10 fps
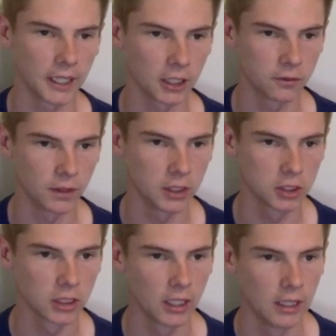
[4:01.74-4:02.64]
catch
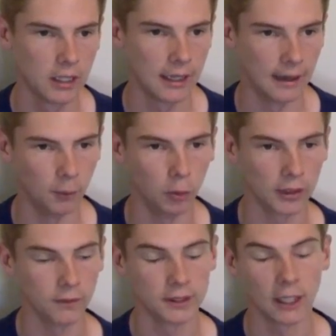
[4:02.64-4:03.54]
fish, or
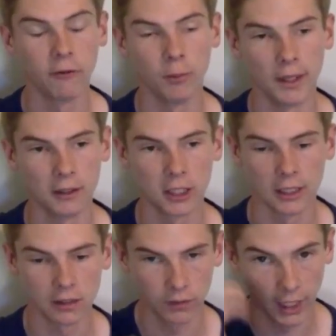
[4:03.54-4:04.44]
give yourself a better
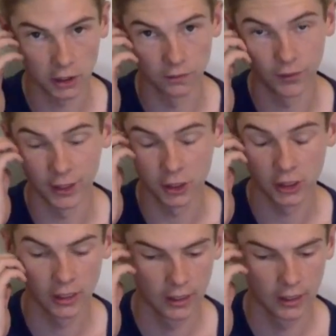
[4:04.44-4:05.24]
chance of catching fish.